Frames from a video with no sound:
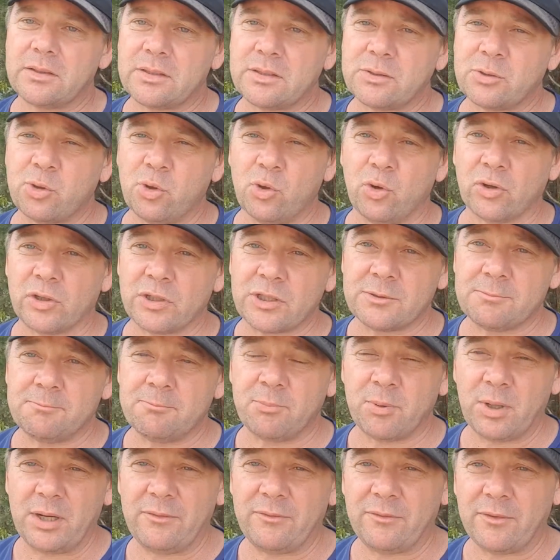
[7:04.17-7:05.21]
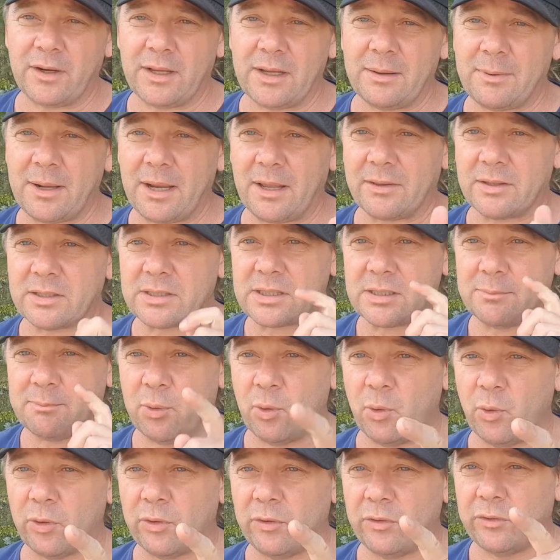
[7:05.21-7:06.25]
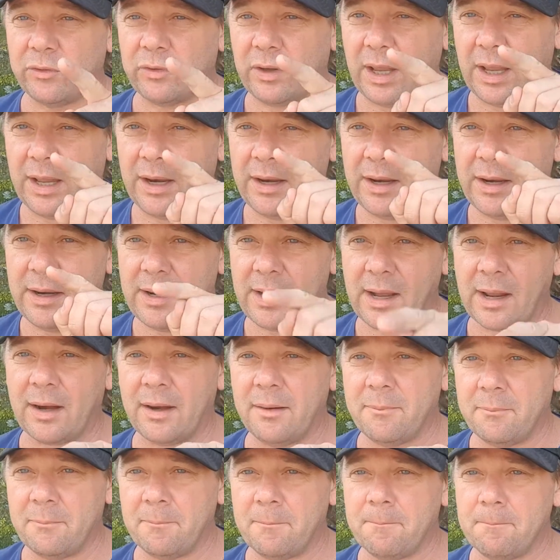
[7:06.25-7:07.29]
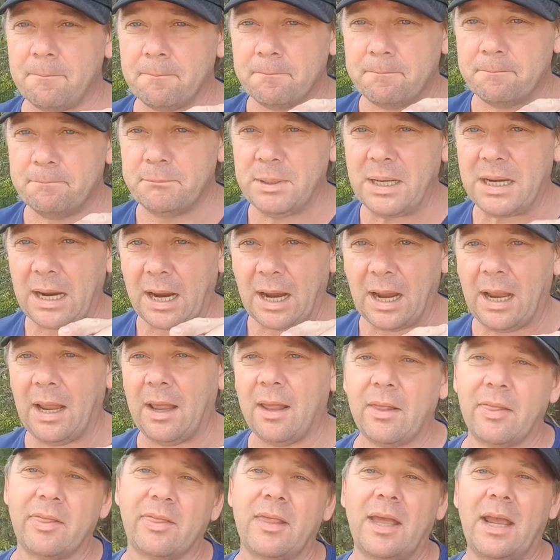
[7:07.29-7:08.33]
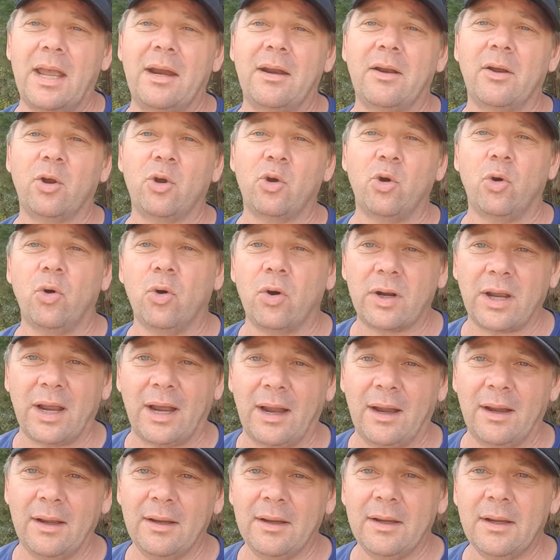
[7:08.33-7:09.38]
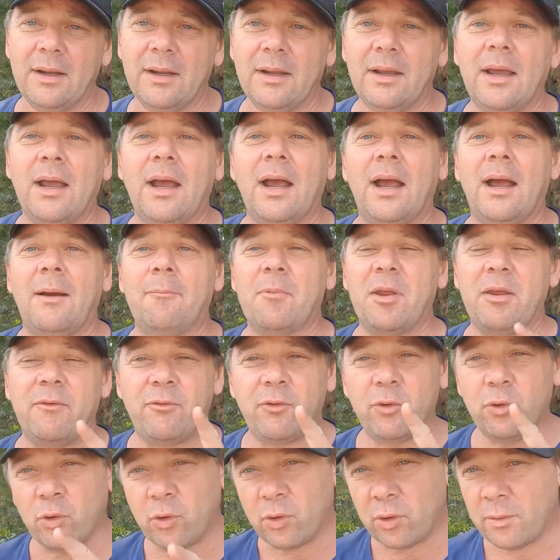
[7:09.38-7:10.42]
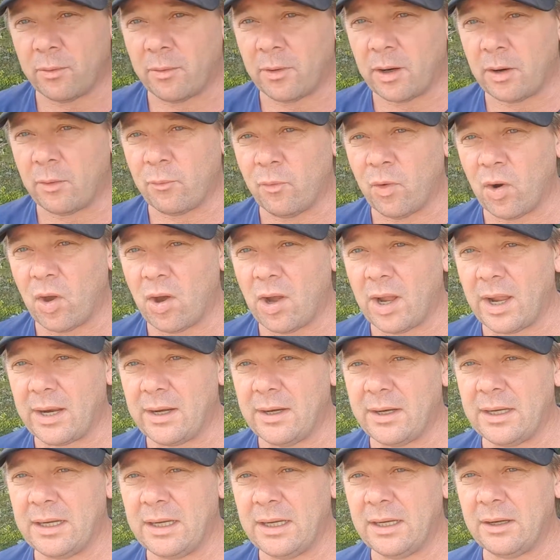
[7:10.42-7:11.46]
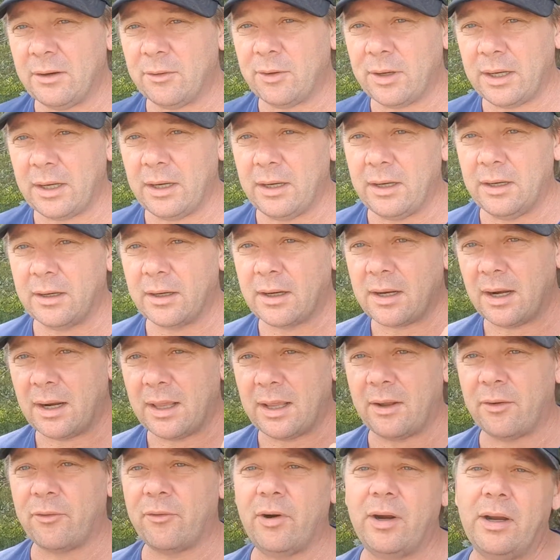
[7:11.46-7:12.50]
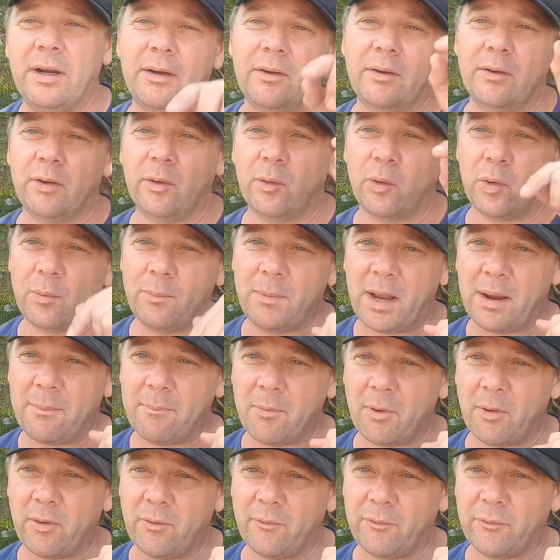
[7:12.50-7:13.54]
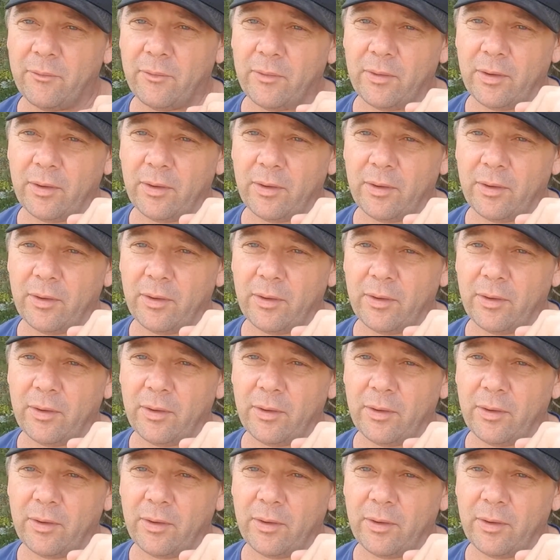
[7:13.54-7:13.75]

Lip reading: Talks briefly about the supporters, and none bigger than CORCA. If you're ride here in Coloundra or a member of